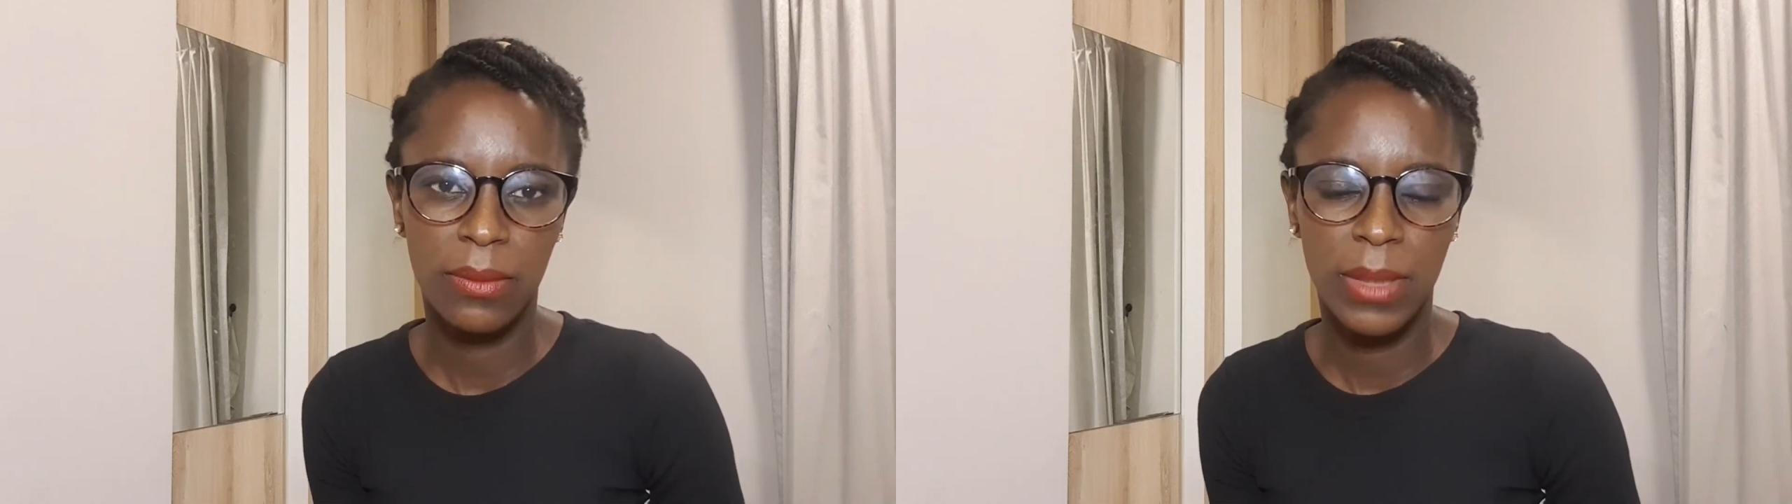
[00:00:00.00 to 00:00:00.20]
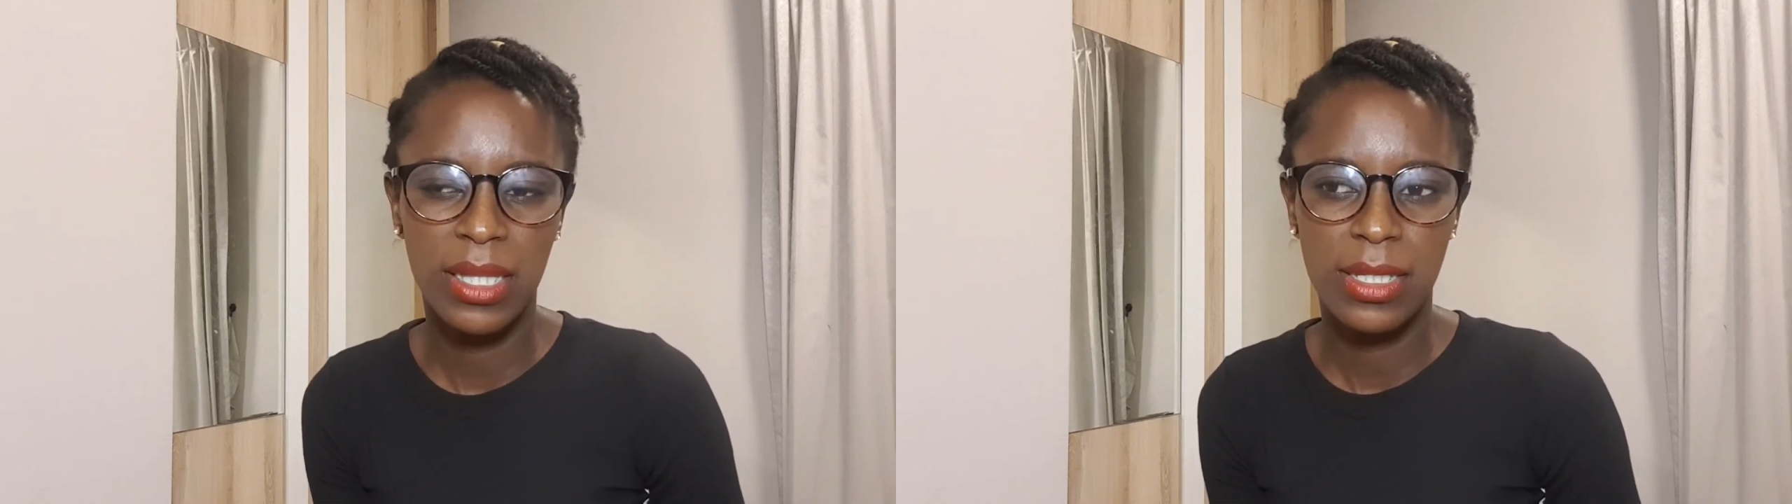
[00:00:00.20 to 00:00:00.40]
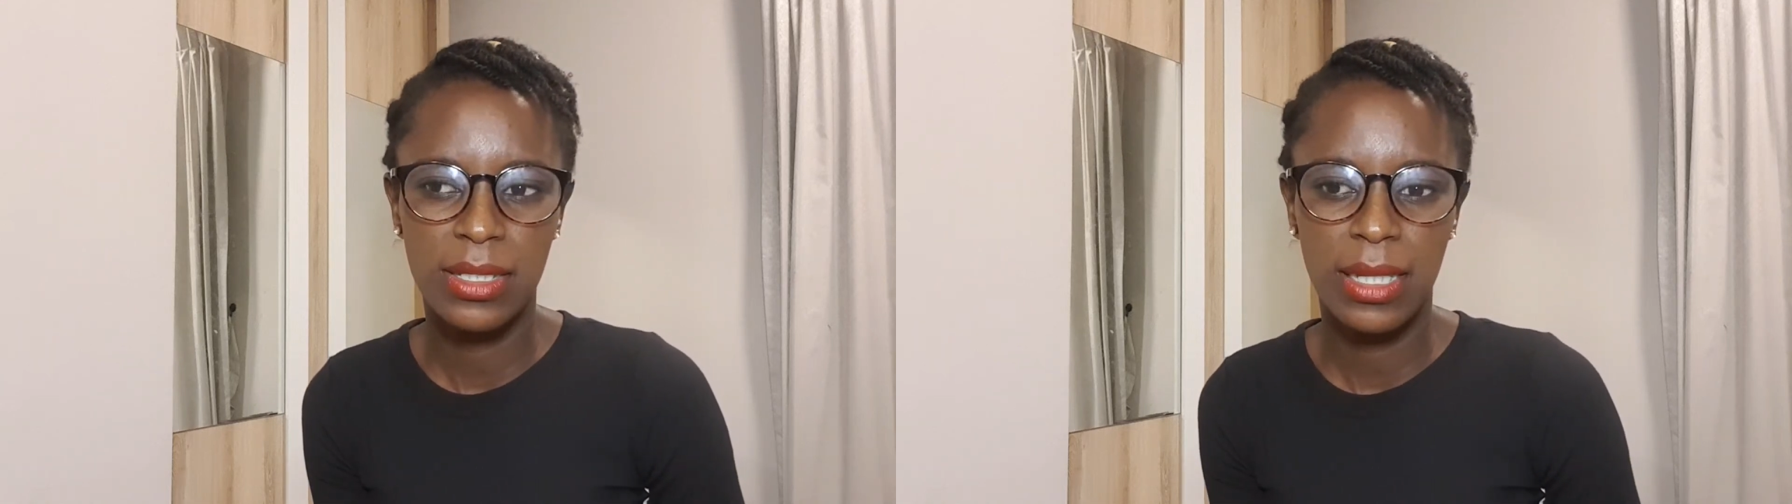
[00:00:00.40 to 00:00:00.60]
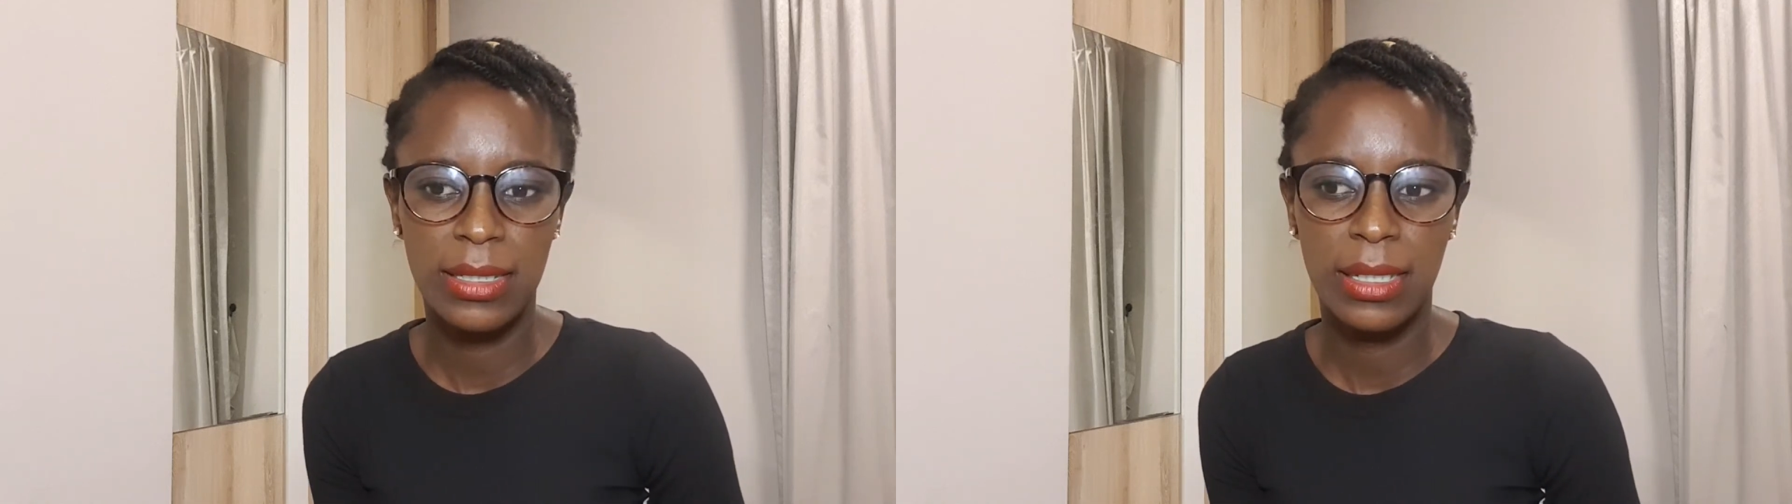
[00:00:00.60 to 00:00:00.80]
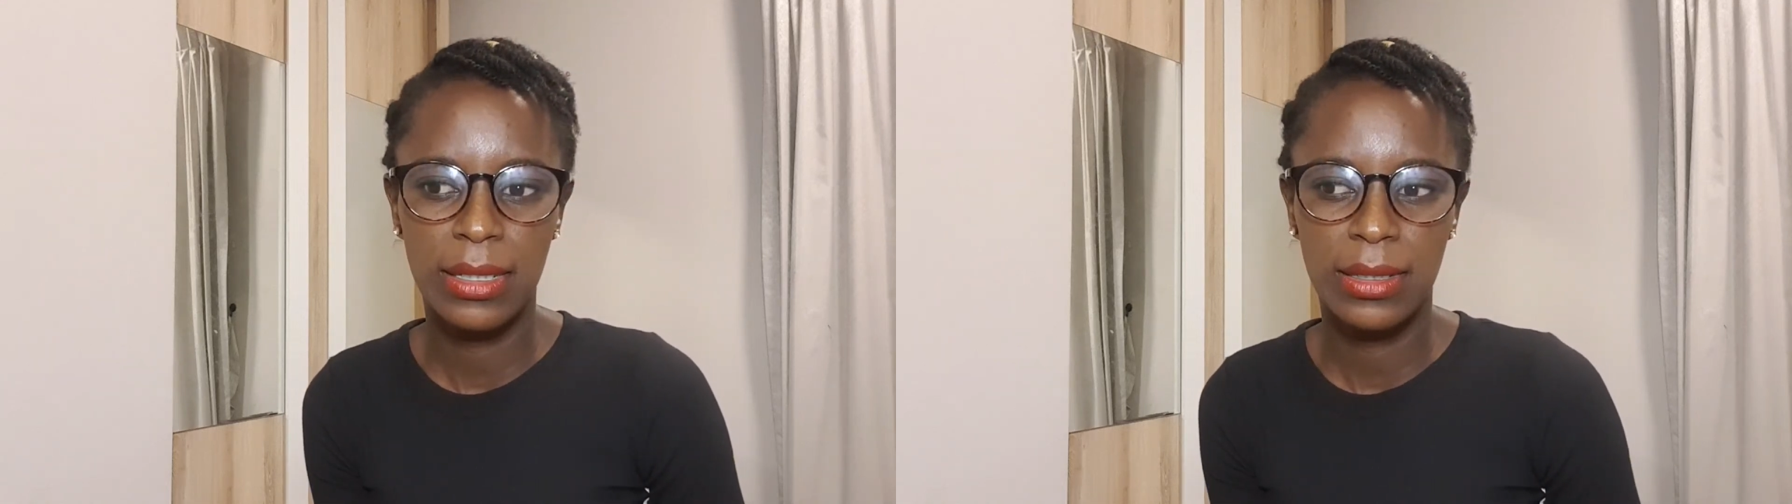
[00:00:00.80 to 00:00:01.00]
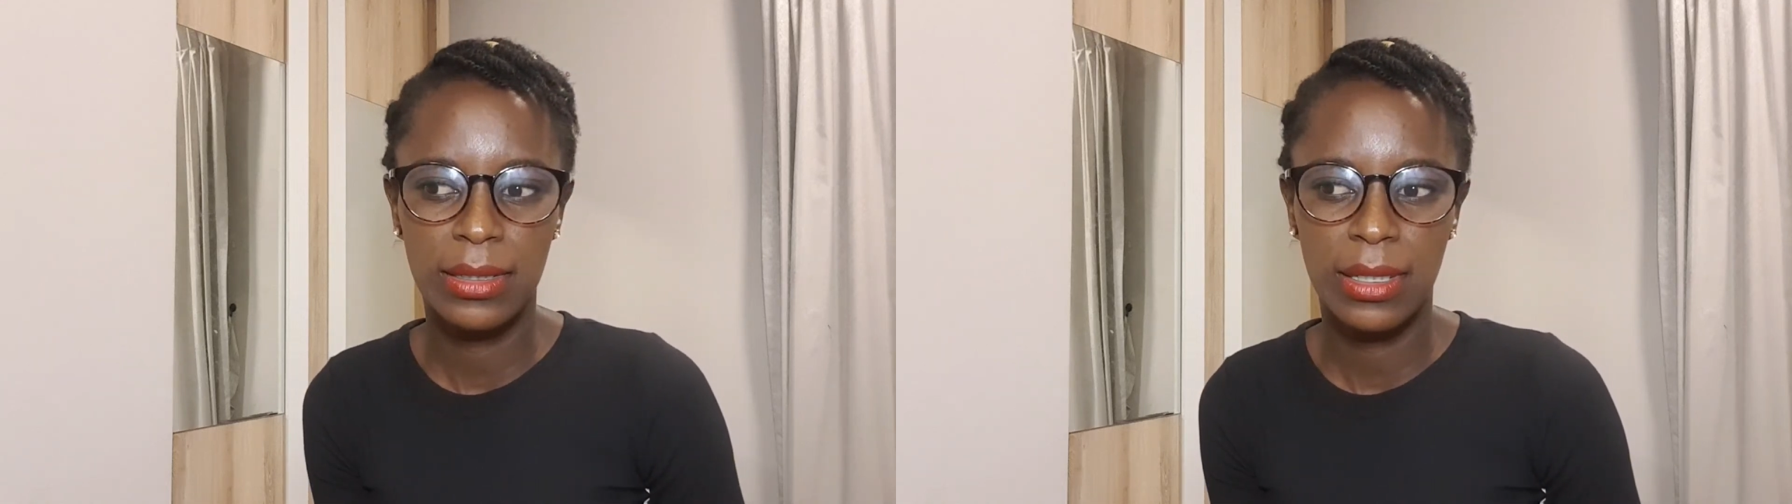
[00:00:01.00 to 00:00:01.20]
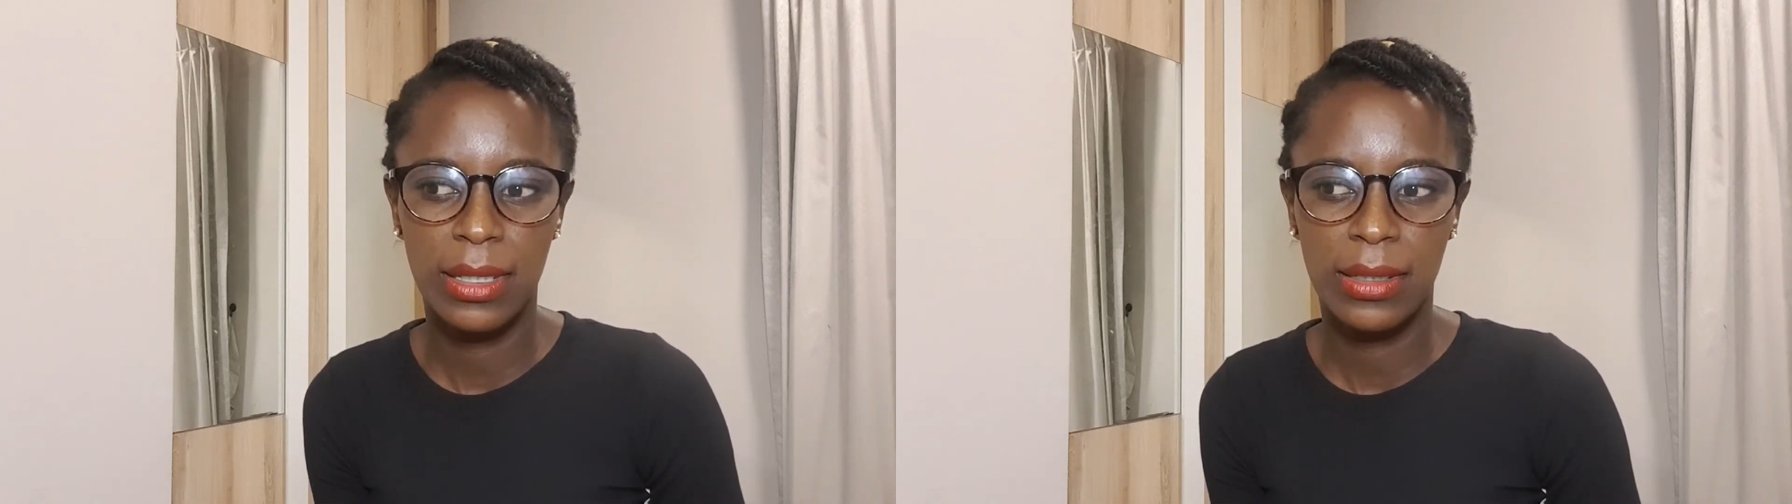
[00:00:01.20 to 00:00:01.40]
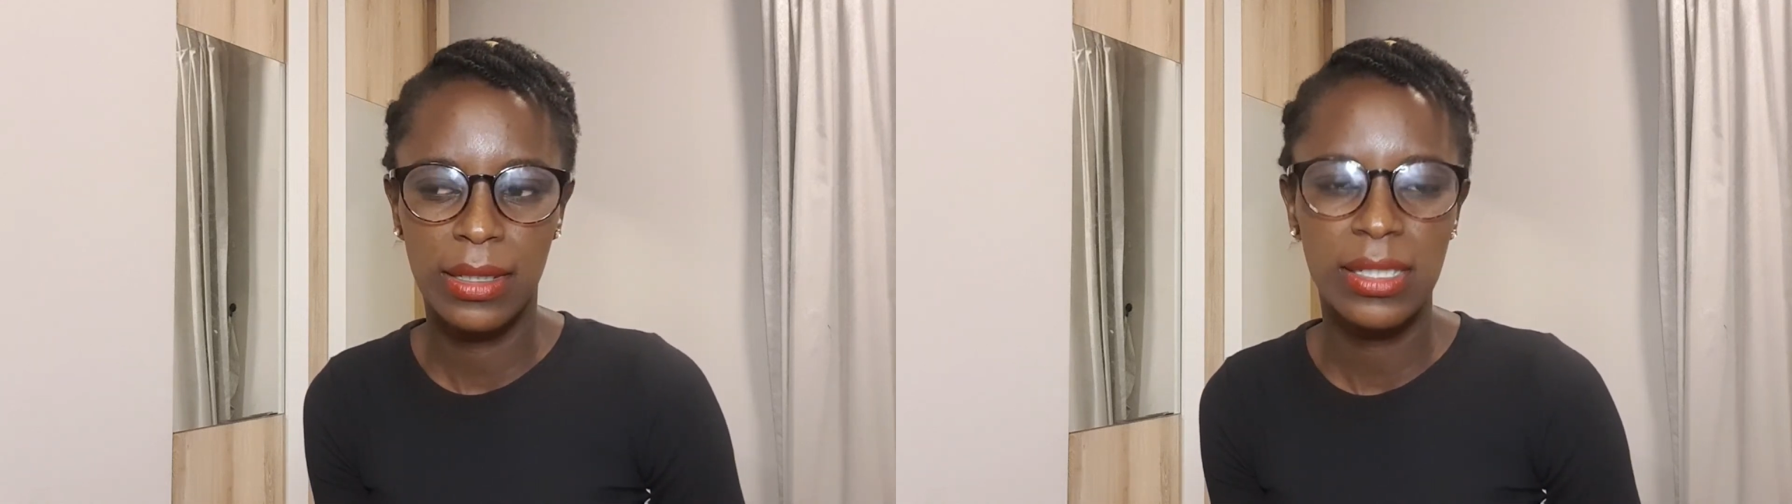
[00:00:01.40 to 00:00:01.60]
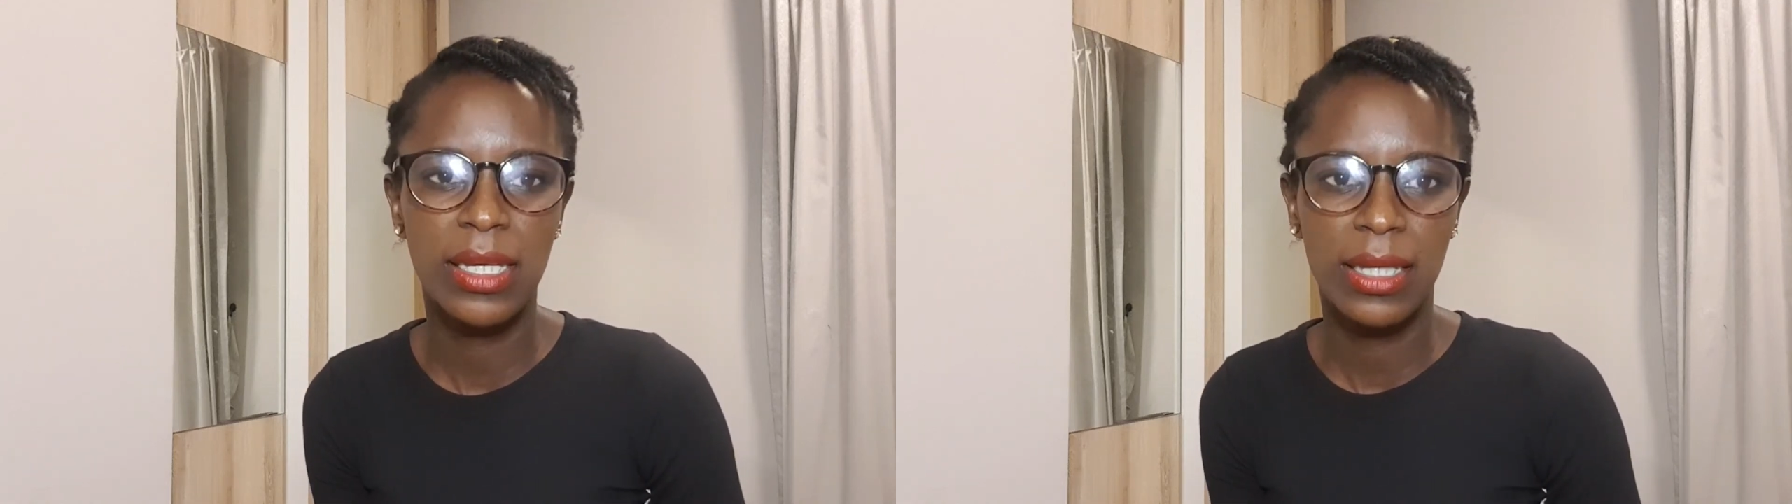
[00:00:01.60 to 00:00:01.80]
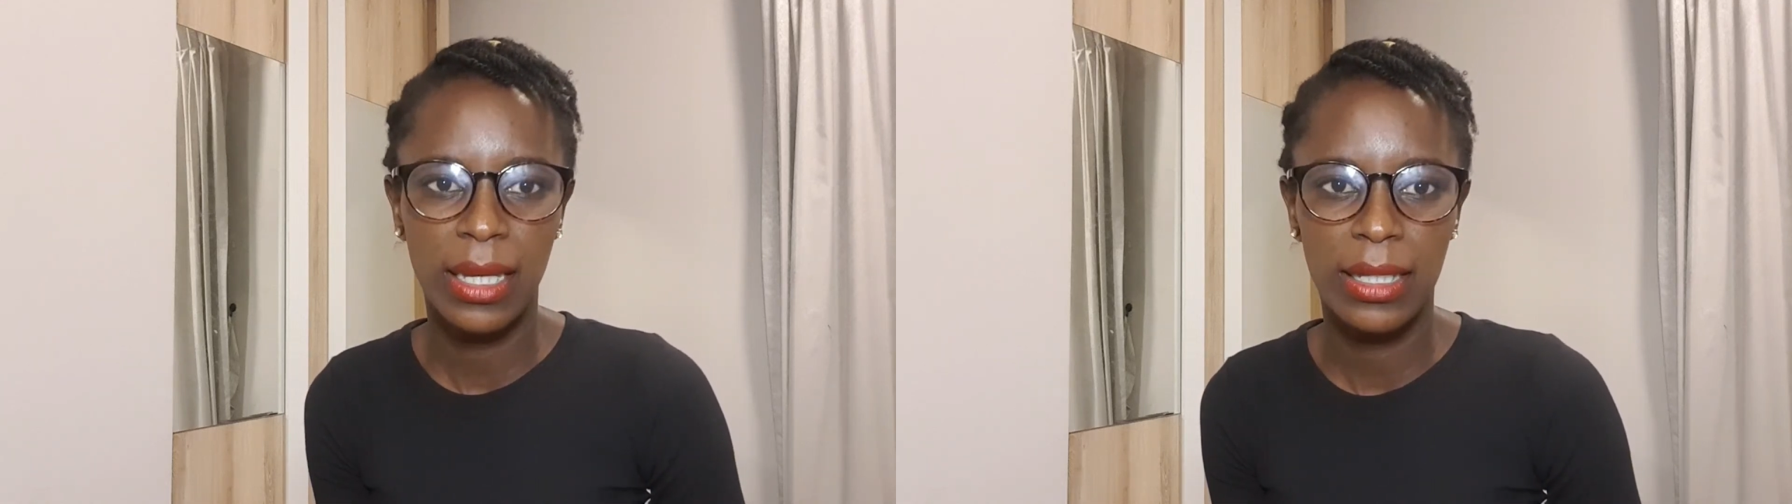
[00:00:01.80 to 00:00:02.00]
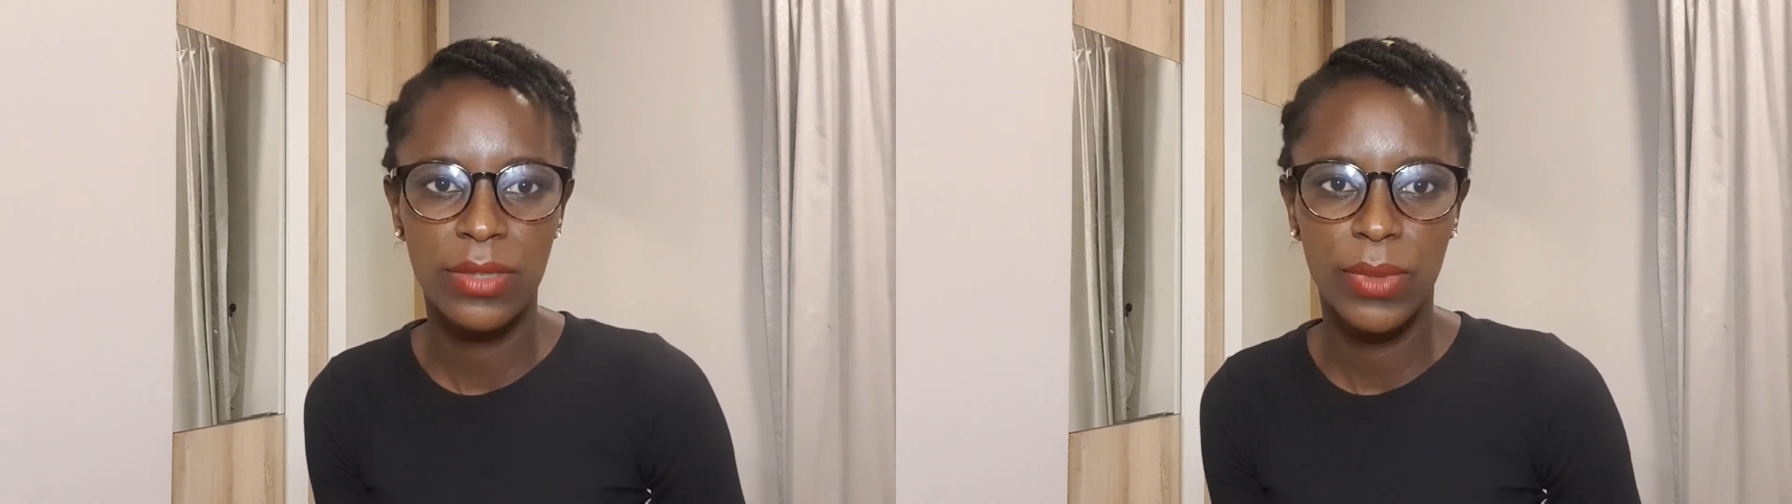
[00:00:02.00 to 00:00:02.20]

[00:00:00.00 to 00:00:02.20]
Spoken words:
mothers get killed at a young age,